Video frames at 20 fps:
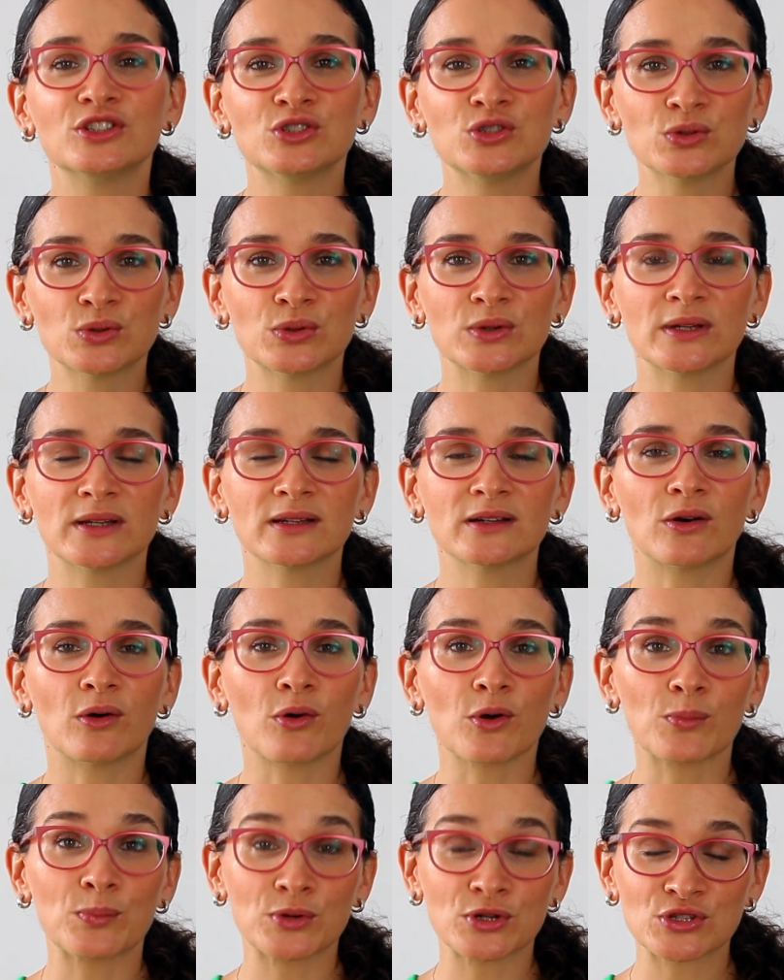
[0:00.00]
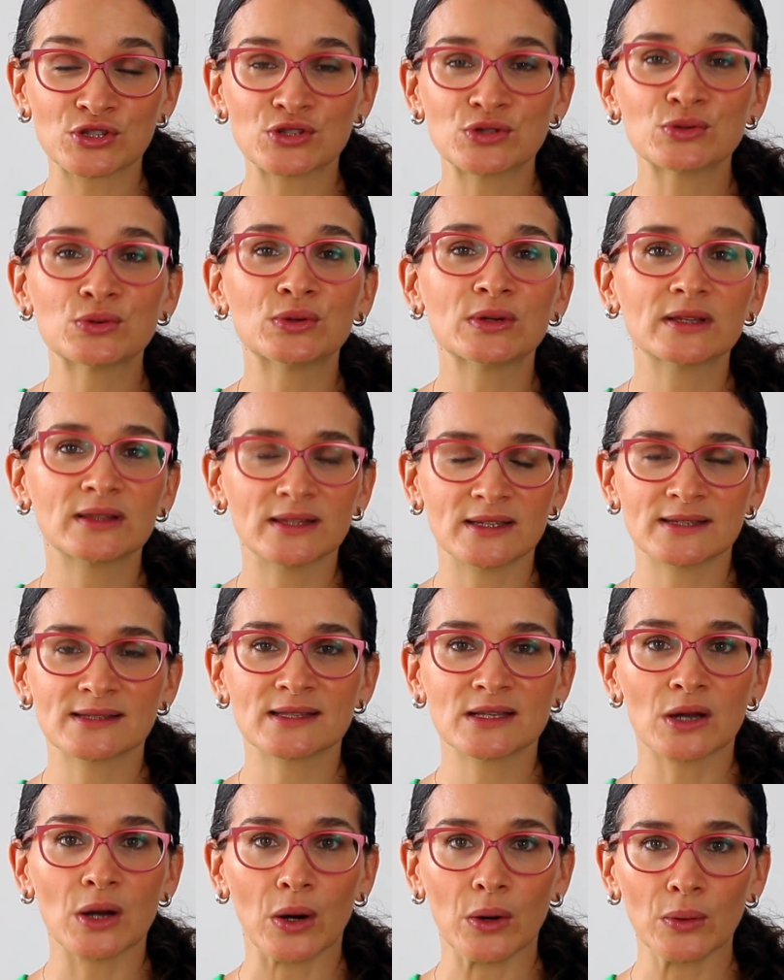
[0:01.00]
doing or pursuing
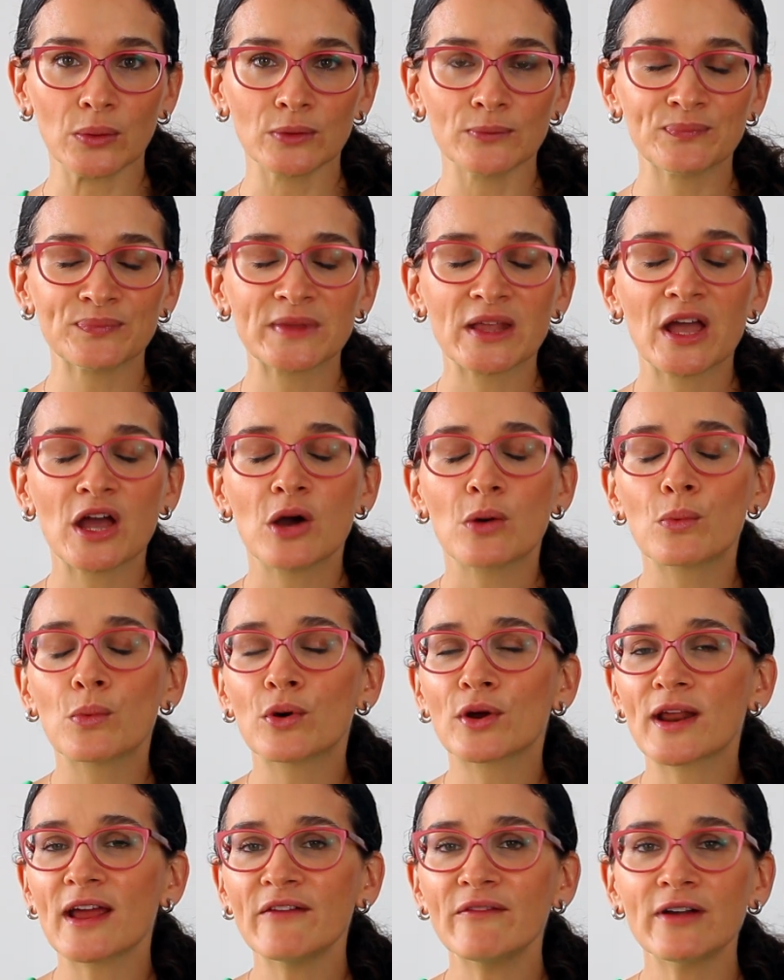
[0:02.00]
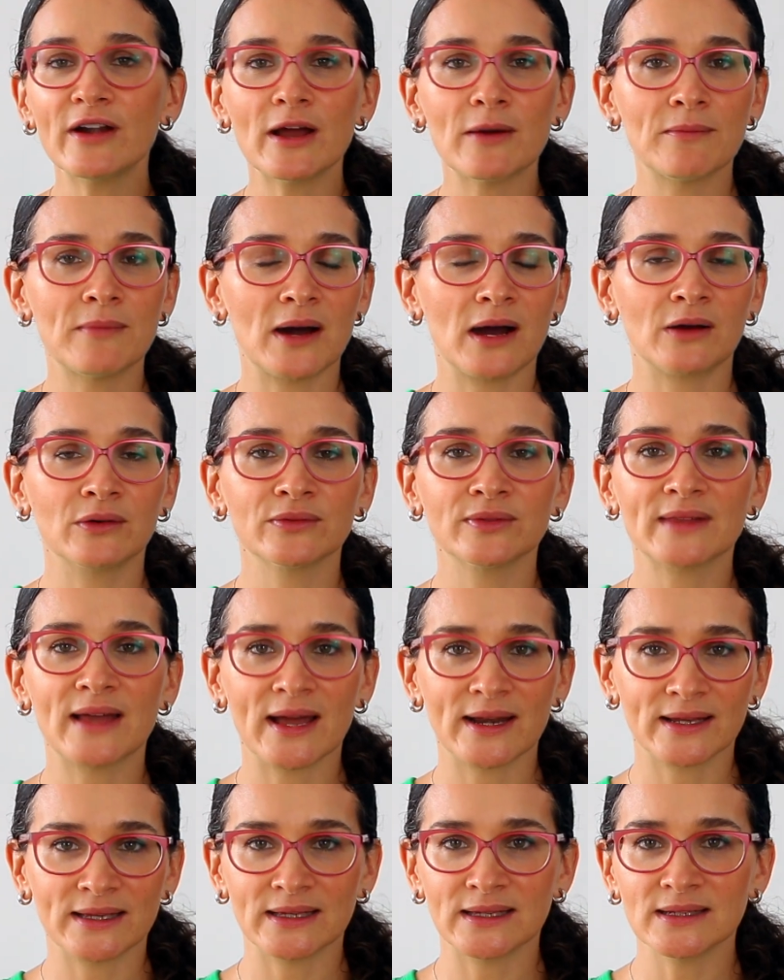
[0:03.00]
this goal? Whatever amount
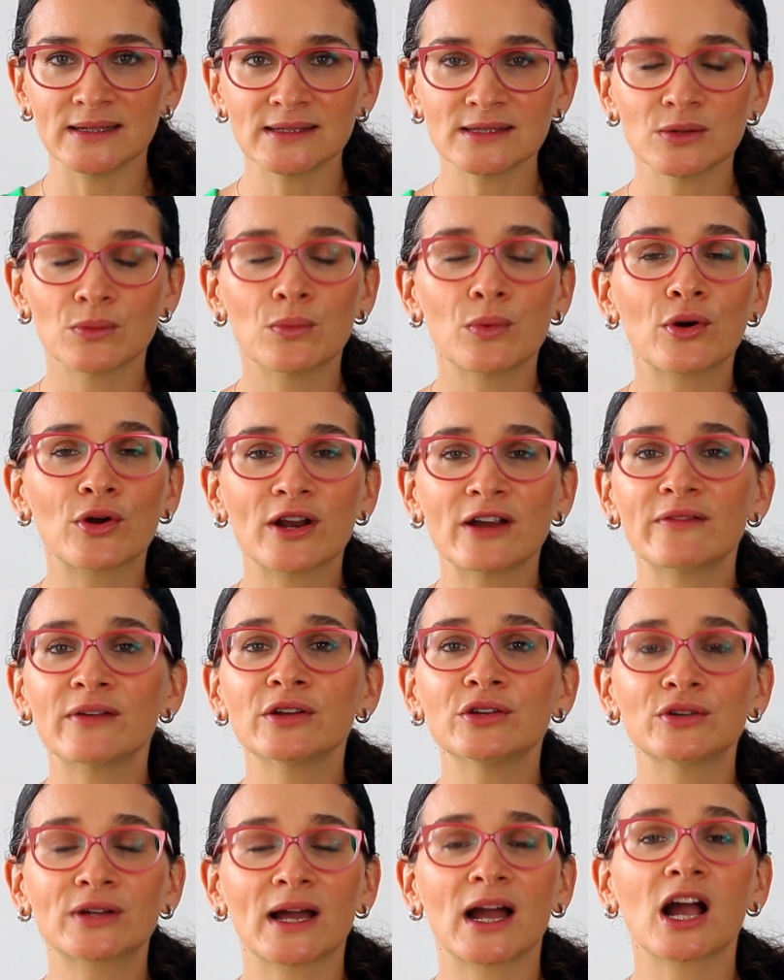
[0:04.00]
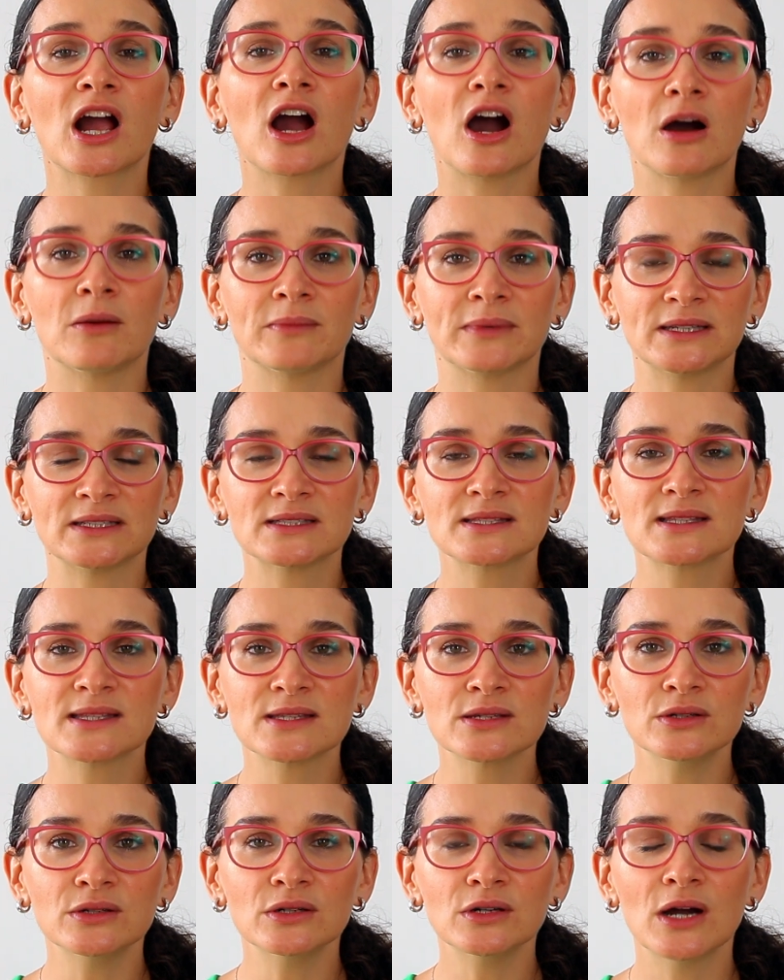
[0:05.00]
that is, whatever you can commit
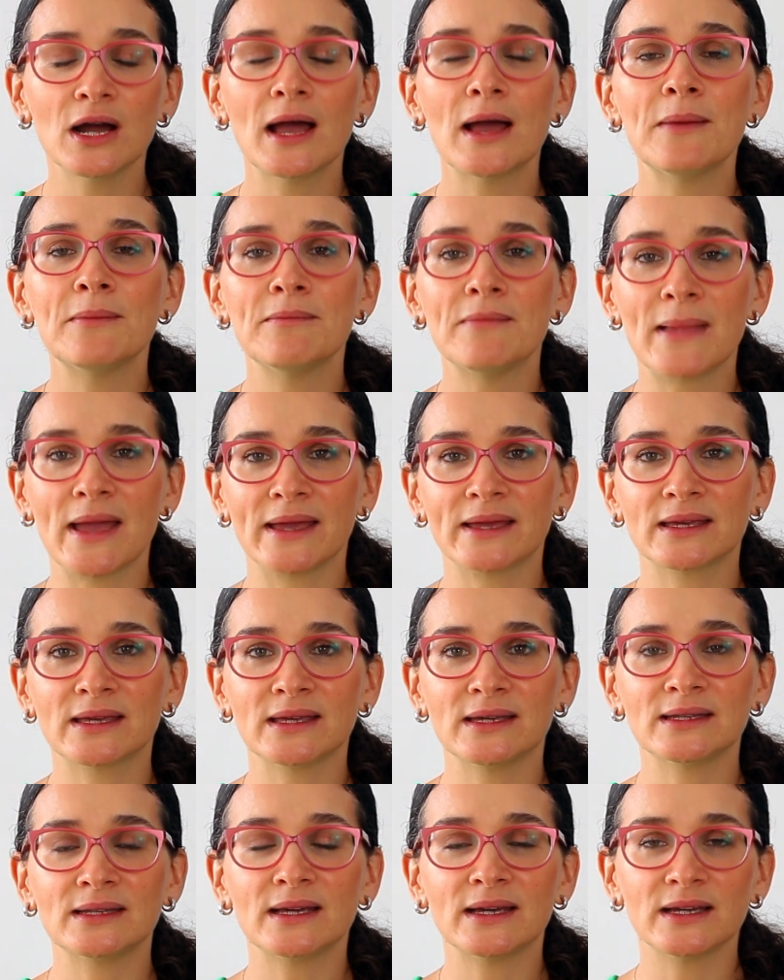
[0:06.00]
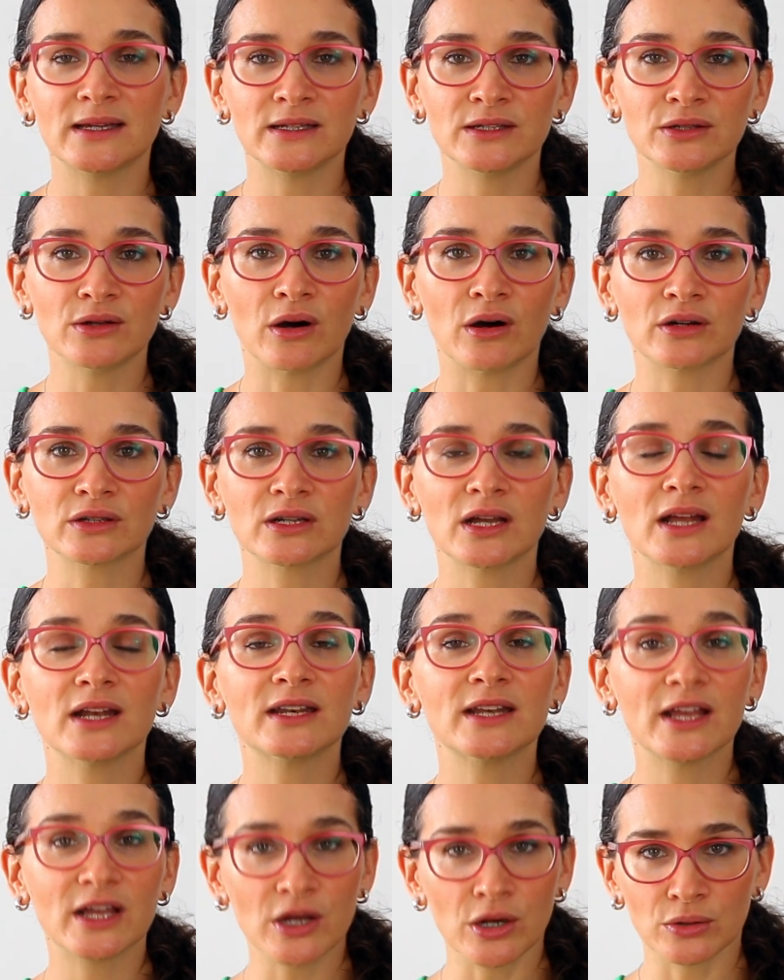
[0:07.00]
to, make it a
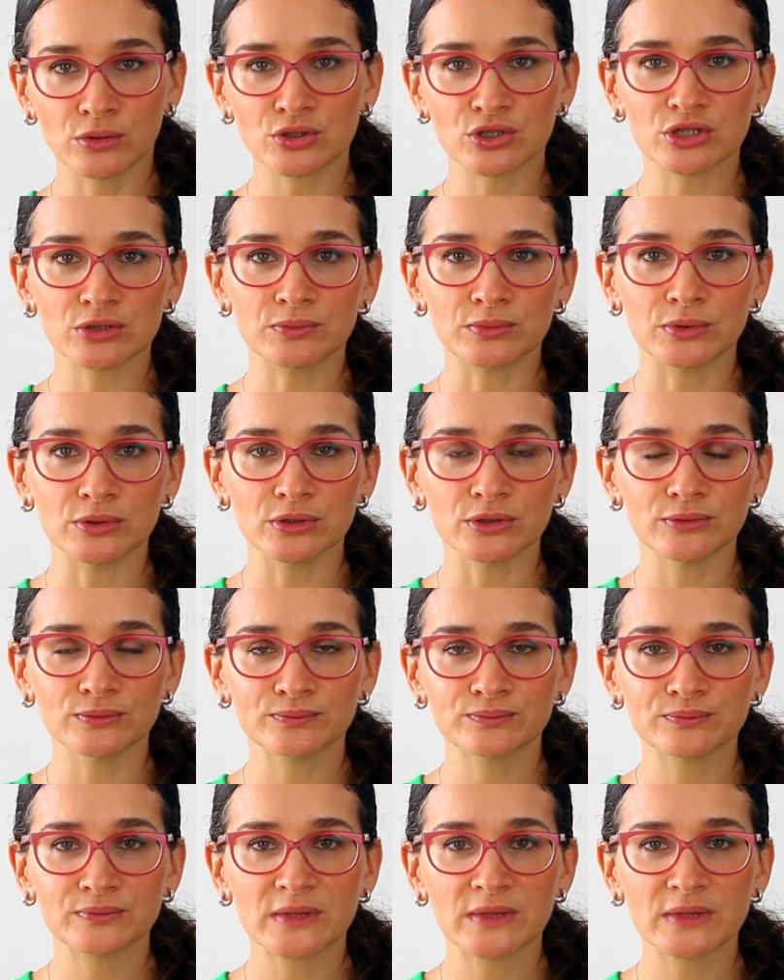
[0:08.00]
non-negotiable.